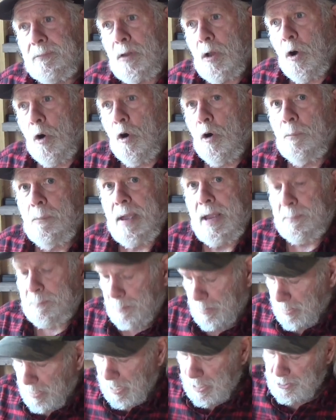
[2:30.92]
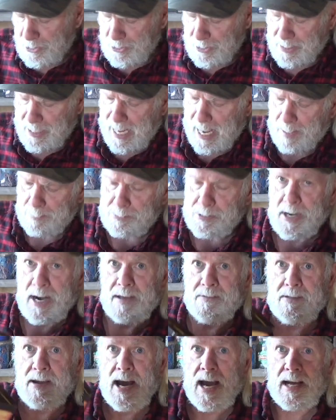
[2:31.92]
homemade percussion caps, and
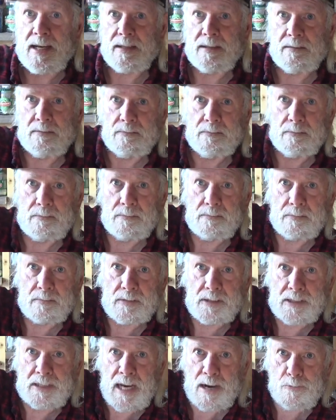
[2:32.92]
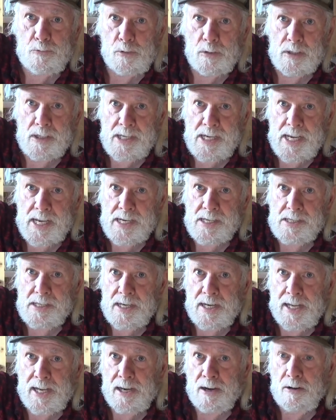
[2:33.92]
I've got several tins
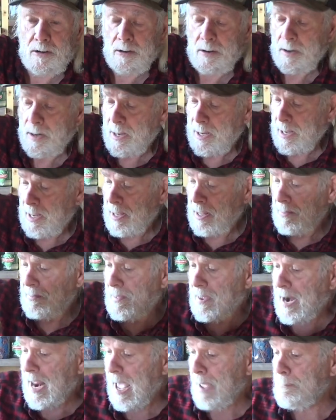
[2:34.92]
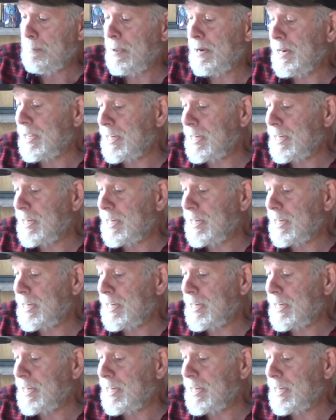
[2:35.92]
in here that I've been